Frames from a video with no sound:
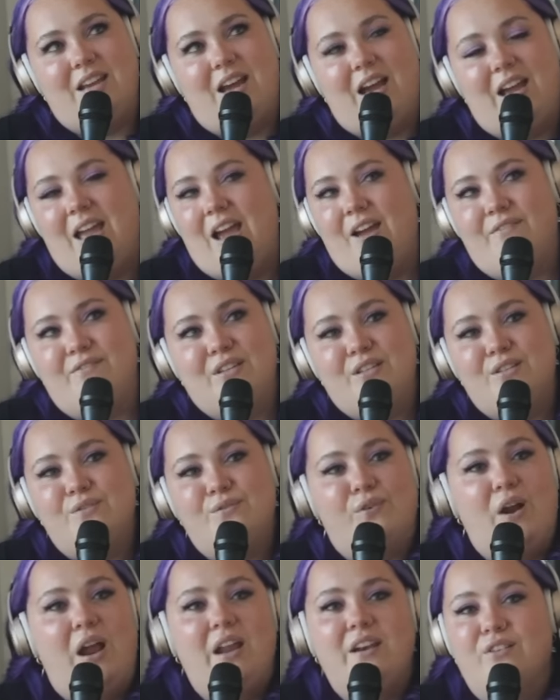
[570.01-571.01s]
I have this
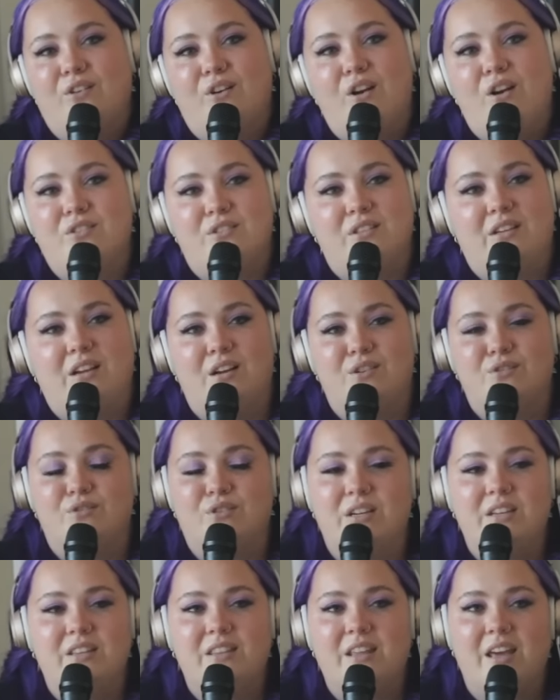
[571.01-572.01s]
friend across the
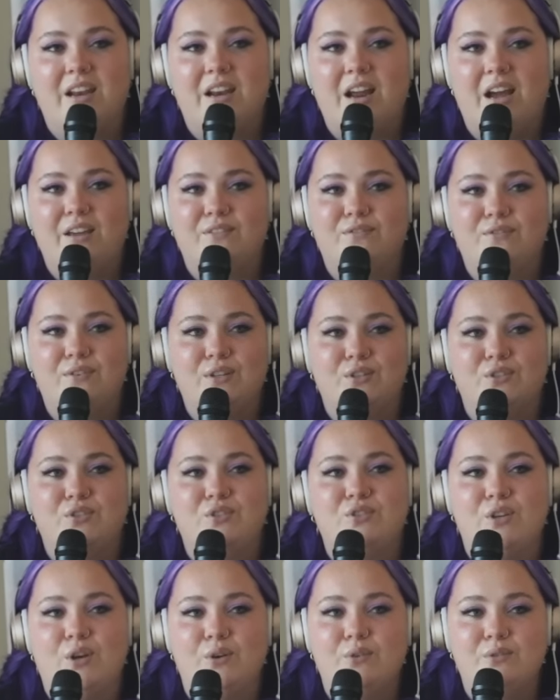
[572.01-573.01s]
country that I feel
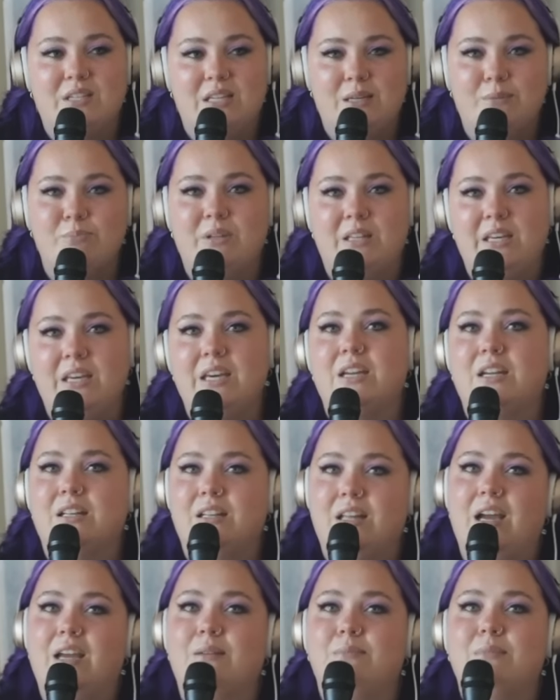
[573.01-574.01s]
so deeply in
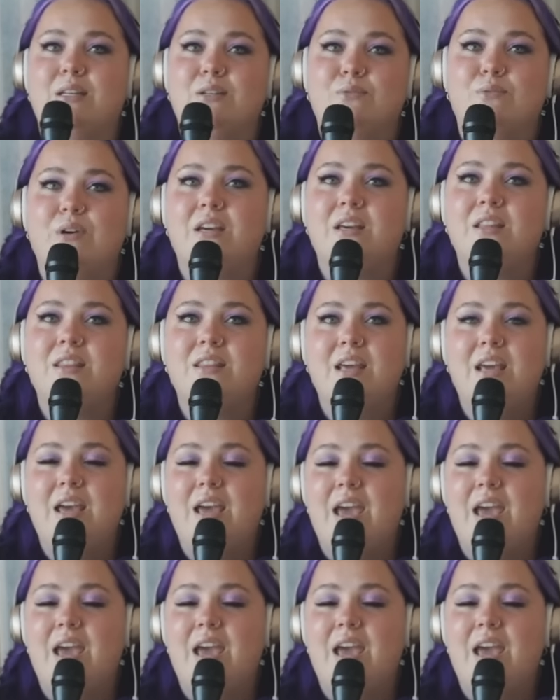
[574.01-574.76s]
alignment with,